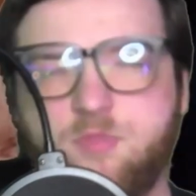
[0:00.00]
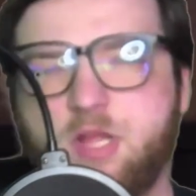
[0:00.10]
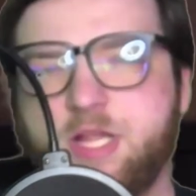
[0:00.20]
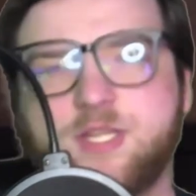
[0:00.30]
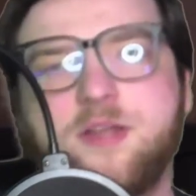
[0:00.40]

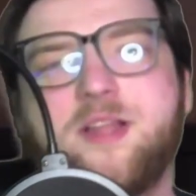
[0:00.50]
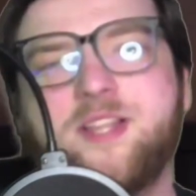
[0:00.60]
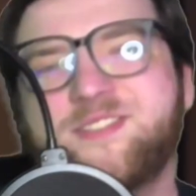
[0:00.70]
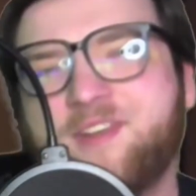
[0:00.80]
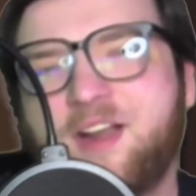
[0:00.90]
it's uh,
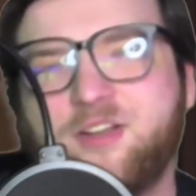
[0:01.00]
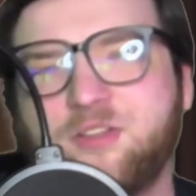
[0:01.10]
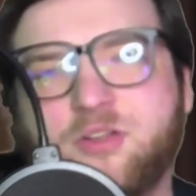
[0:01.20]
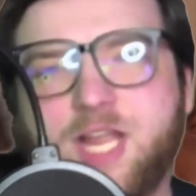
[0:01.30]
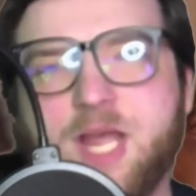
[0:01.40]
it's fine to
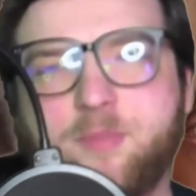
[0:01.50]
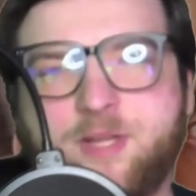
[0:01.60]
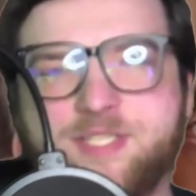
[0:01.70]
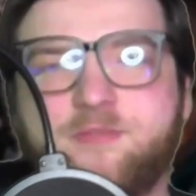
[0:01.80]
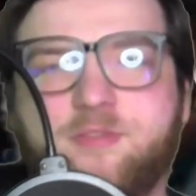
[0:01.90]
look at, but
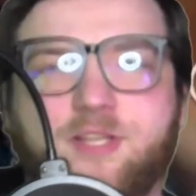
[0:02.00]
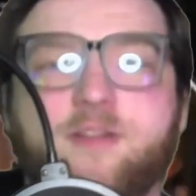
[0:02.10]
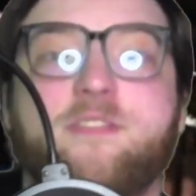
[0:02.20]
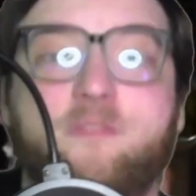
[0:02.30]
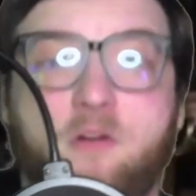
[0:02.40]
it's never like
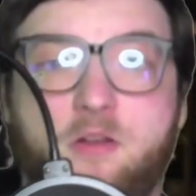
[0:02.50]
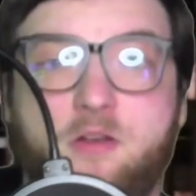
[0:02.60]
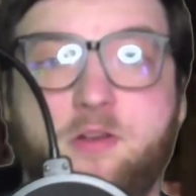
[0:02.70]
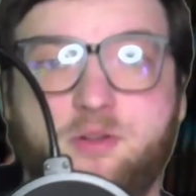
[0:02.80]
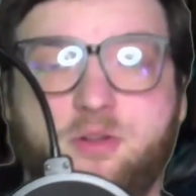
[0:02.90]
fun
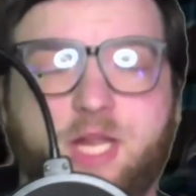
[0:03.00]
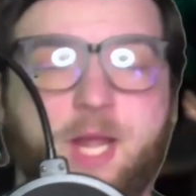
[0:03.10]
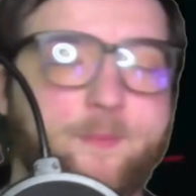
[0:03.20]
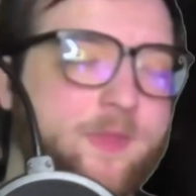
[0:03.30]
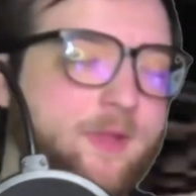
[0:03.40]
to look at.
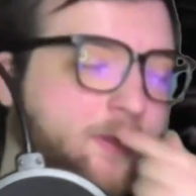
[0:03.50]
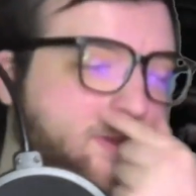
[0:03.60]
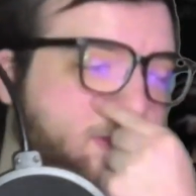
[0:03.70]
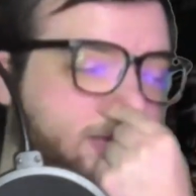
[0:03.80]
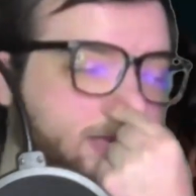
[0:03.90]

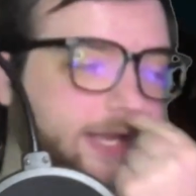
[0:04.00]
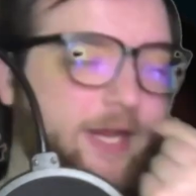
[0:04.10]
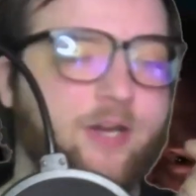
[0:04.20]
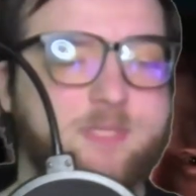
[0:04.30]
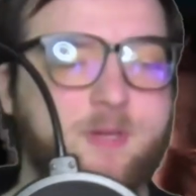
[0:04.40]
Here
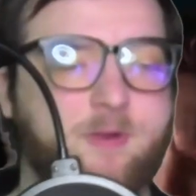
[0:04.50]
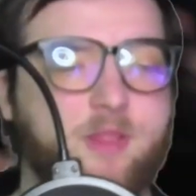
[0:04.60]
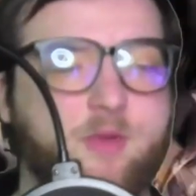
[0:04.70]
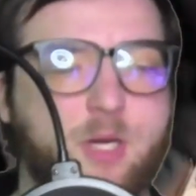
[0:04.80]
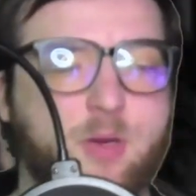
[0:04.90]
in Spider-Man
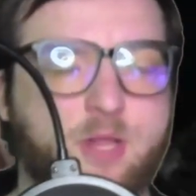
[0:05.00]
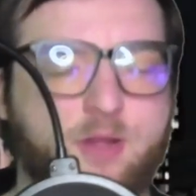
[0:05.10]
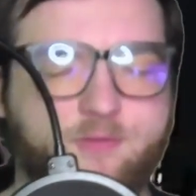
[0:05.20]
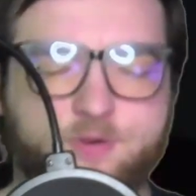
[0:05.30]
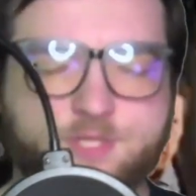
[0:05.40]
3,
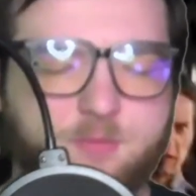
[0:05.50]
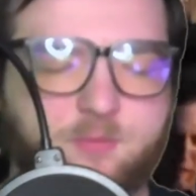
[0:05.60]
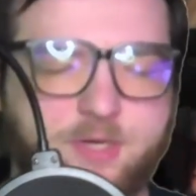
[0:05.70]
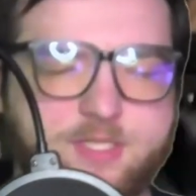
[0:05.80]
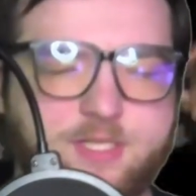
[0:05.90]
for some
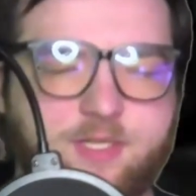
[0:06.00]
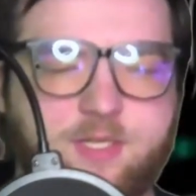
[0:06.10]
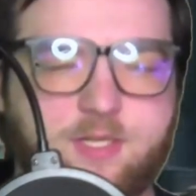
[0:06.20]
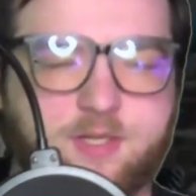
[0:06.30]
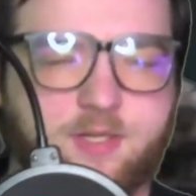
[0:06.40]
reason,
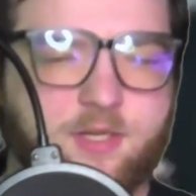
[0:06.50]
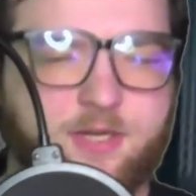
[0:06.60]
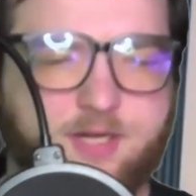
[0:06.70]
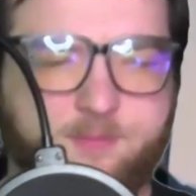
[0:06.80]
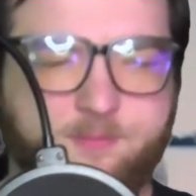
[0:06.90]

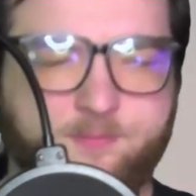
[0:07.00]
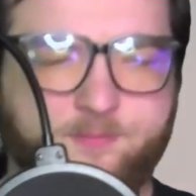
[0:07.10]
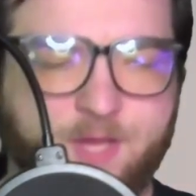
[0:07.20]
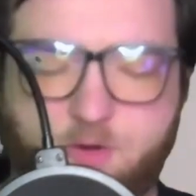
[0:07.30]
um, I don't know if